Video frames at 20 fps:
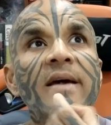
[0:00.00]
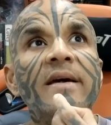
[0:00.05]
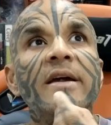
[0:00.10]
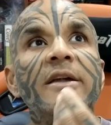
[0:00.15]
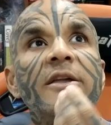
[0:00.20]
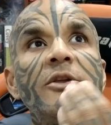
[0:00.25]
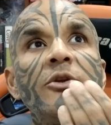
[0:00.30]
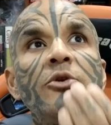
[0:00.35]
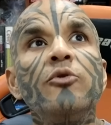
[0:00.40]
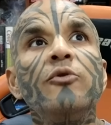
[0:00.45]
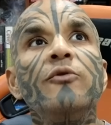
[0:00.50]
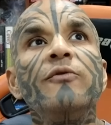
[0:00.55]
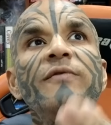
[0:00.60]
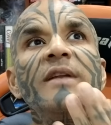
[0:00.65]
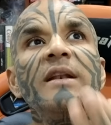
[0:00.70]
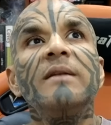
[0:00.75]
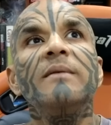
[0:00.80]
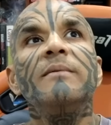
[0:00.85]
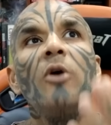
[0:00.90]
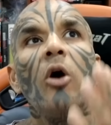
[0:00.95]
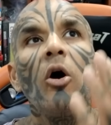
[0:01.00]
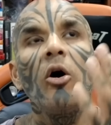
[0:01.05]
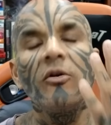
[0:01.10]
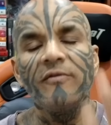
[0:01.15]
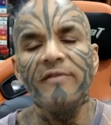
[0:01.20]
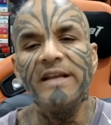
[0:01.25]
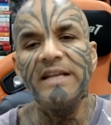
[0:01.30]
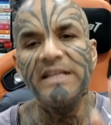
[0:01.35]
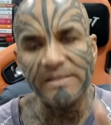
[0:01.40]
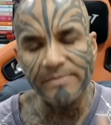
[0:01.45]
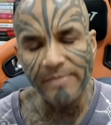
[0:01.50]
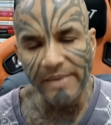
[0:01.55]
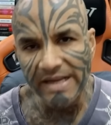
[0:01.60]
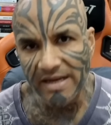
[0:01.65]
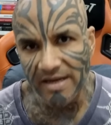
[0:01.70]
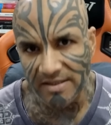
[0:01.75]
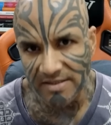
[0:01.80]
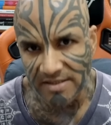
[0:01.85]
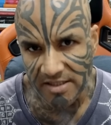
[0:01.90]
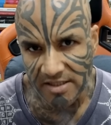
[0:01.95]
you will always be
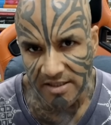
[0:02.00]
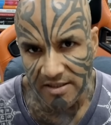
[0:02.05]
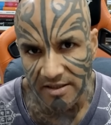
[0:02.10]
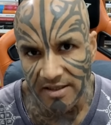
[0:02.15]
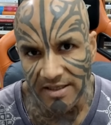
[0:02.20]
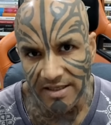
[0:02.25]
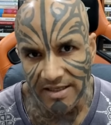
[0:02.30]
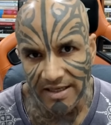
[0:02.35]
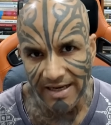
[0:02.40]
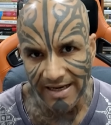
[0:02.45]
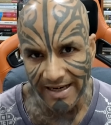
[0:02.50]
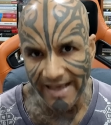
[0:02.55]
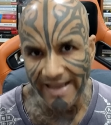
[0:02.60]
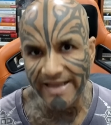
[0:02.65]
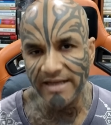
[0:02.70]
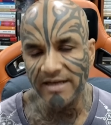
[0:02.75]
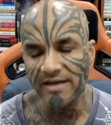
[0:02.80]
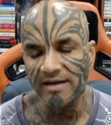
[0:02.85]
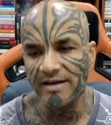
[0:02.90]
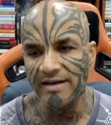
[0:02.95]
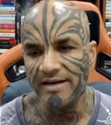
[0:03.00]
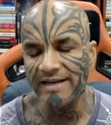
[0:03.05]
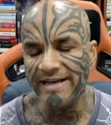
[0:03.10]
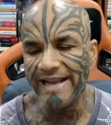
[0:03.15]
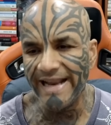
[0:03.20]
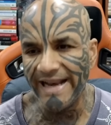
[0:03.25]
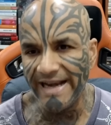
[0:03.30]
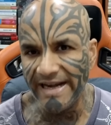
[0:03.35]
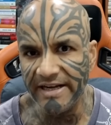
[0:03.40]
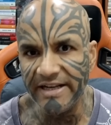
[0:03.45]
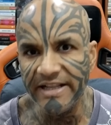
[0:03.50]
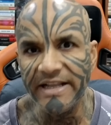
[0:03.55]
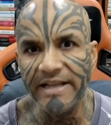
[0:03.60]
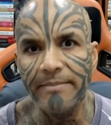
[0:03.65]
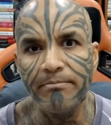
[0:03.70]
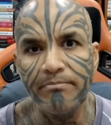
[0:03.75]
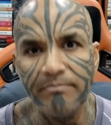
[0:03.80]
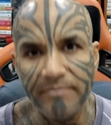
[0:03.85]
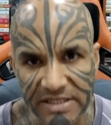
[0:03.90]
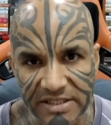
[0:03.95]
considered like an A T
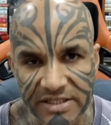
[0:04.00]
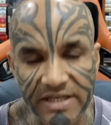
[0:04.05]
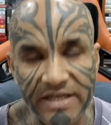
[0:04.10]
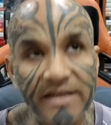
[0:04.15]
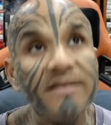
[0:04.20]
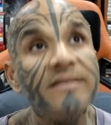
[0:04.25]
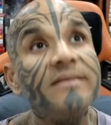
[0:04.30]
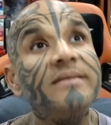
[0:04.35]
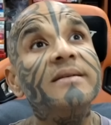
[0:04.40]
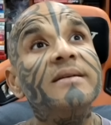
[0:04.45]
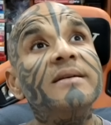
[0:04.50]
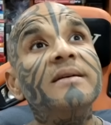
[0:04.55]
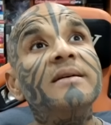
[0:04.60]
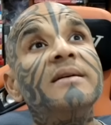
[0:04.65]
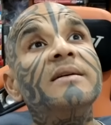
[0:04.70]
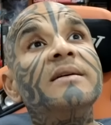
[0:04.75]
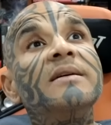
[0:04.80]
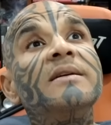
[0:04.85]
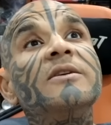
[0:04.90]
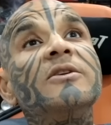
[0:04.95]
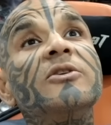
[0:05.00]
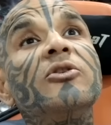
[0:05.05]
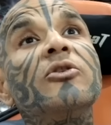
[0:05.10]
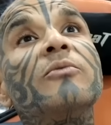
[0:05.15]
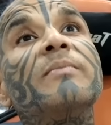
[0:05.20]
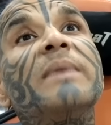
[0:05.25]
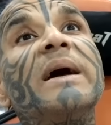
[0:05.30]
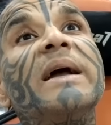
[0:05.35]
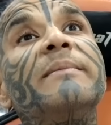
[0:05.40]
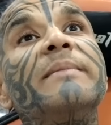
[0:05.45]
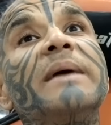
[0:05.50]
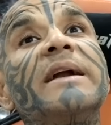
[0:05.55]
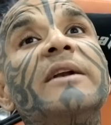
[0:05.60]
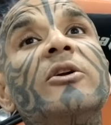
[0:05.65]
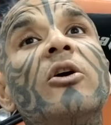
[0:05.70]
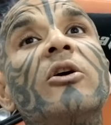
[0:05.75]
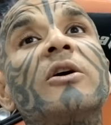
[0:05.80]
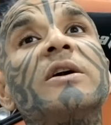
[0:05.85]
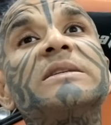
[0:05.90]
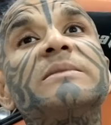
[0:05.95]
M machine. Don't mind, my
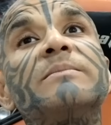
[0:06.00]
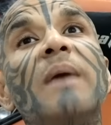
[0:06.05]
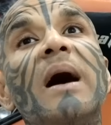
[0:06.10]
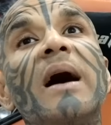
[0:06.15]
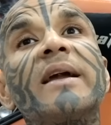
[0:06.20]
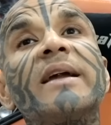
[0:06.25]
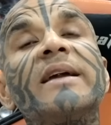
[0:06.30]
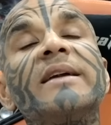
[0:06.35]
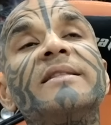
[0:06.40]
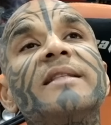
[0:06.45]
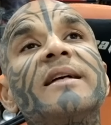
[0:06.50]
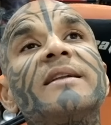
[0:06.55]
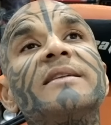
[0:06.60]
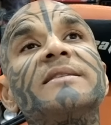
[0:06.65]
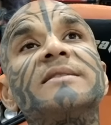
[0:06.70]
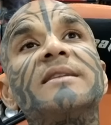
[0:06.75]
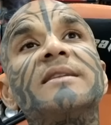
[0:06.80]
dog is barking. There is the